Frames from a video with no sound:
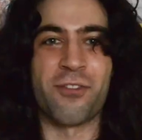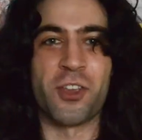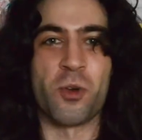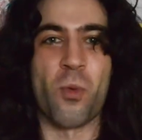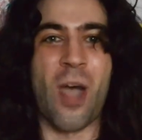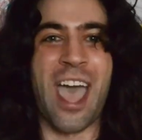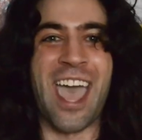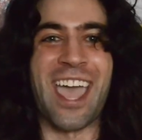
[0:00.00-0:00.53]
your
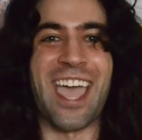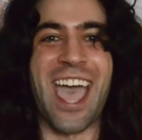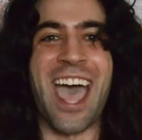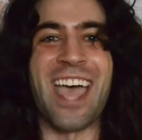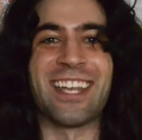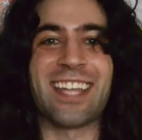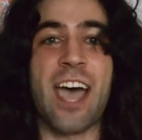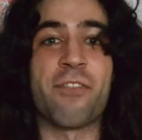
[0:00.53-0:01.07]
way,
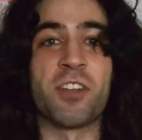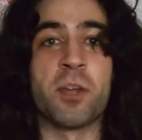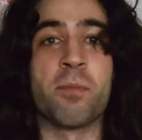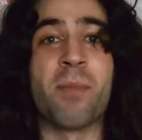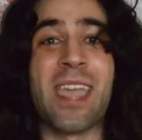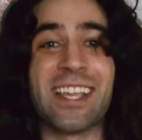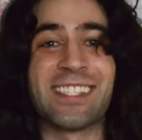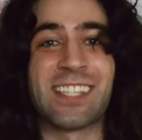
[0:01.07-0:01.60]
and have an
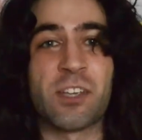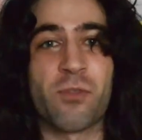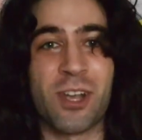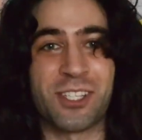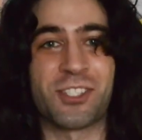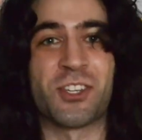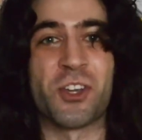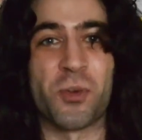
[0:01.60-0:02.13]
amazing
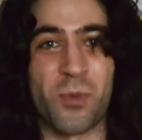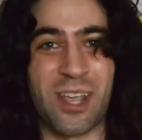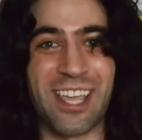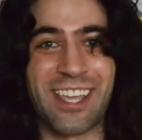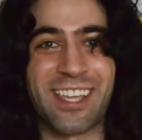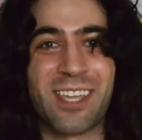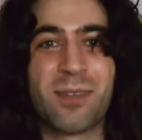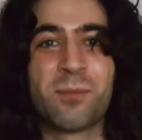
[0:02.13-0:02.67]
rest of your week.